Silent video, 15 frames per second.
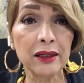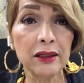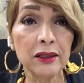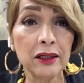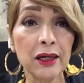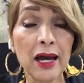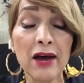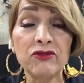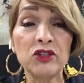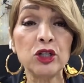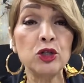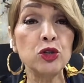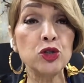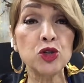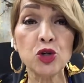You have to
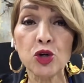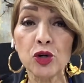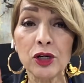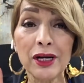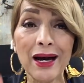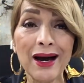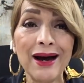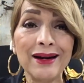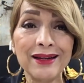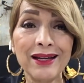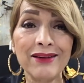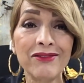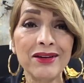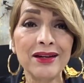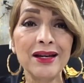use your
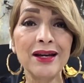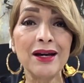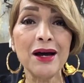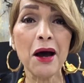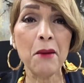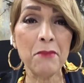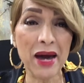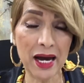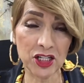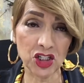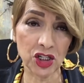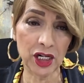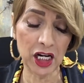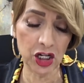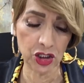God-given
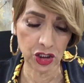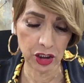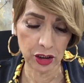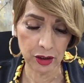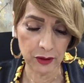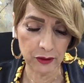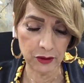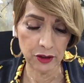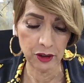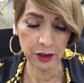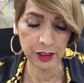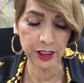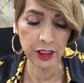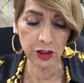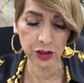imagination to
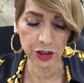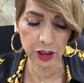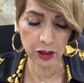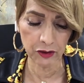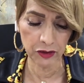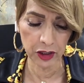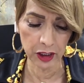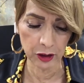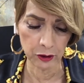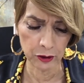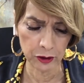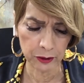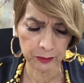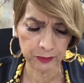see yourself healed.